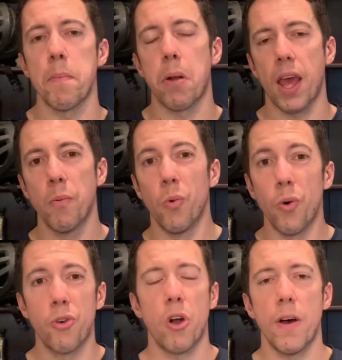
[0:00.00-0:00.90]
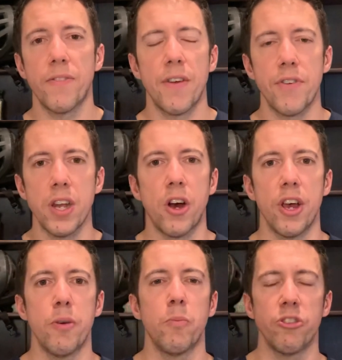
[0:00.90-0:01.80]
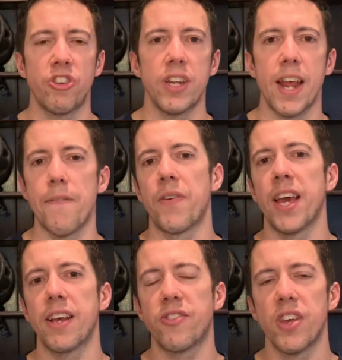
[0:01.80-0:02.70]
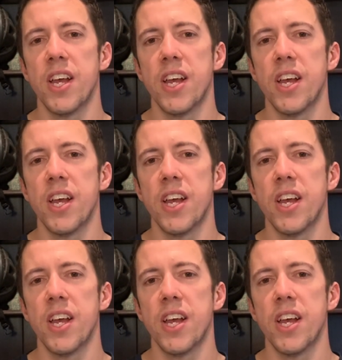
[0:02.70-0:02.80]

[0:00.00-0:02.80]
playing Warcraft every night and watching Netflix,